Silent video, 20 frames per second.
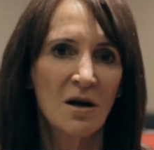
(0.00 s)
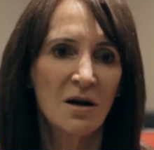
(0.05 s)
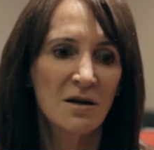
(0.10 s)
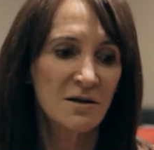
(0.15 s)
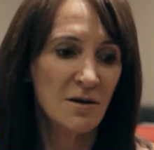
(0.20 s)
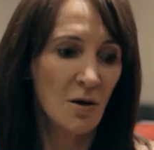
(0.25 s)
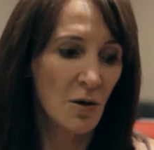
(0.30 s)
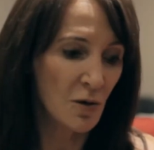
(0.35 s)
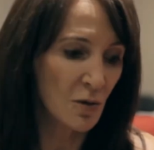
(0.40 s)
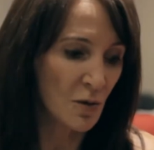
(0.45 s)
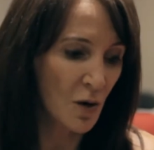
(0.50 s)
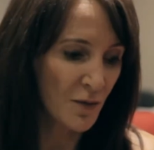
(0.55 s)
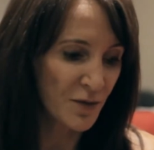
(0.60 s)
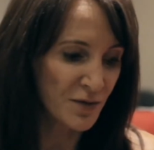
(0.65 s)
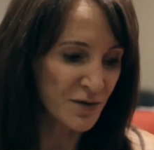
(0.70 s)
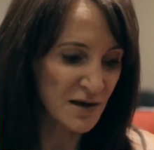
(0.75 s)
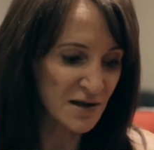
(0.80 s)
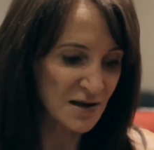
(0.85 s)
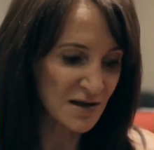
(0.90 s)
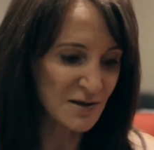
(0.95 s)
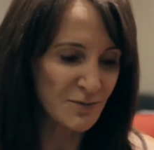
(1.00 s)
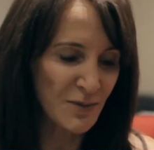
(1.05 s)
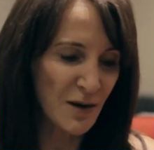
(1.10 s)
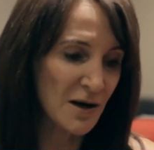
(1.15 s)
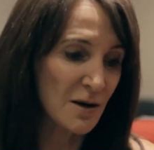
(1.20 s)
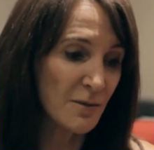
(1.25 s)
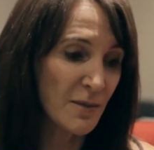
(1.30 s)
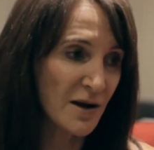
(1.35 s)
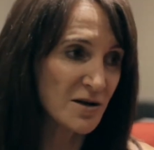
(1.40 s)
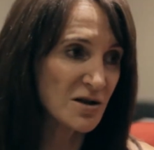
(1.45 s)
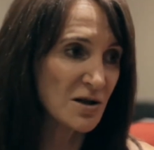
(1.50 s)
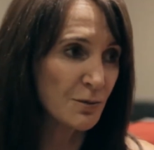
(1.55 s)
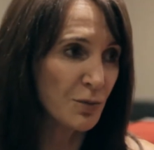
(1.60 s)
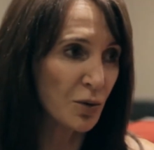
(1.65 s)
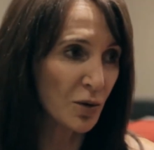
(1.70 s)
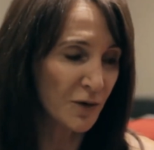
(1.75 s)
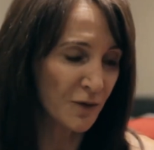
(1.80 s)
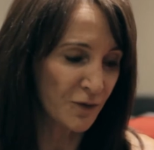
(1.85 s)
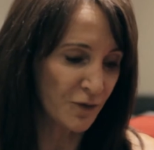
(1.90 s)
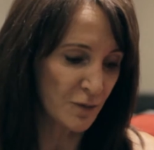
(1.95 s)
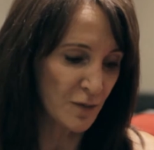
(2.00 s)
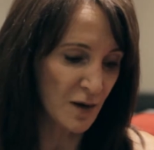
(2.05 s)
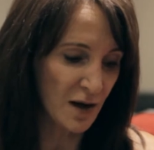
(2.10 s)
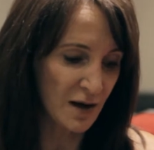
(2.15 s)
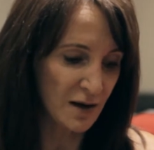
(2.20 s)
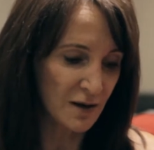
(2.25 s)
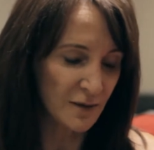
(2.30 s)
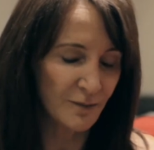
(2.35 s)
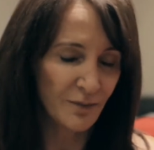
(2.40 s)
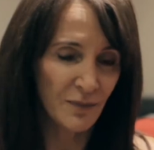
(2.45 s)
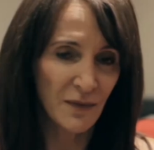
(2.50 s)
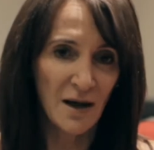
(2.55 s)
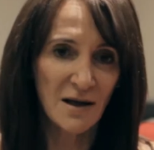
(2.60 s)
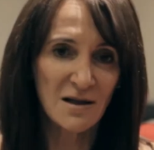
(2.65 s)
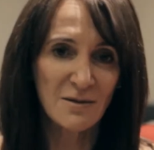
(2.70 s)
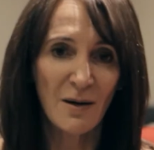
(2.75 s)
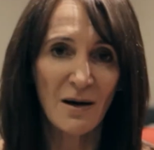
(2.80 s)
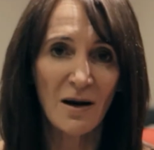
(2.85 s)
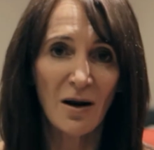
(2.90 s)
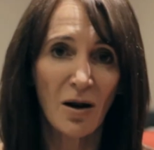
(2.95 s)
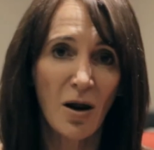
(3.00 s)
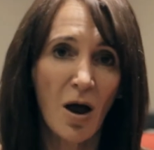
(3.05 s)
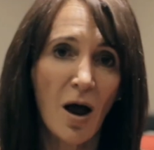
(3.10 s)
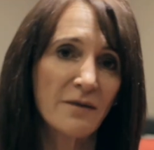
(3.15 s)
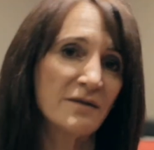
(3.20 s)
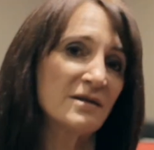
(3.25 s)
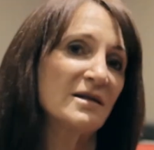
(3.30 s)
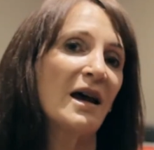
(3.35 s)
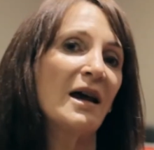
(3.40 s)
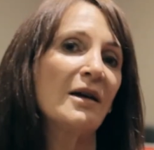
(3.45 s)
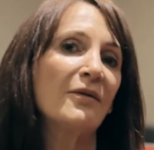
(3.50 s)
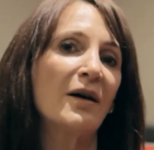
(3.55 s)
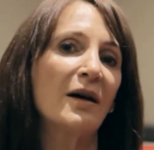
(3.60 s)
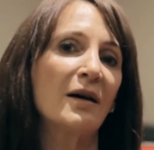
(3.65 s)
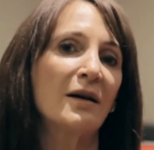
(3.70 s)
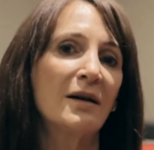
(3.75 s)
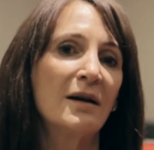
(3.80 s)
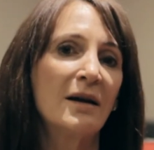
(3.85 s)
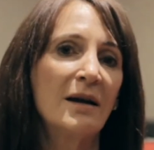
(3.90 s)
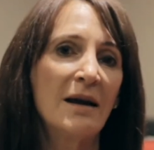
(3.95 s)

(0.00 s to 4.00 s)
So this has been a magic bullet for me. It's been a lifesaver.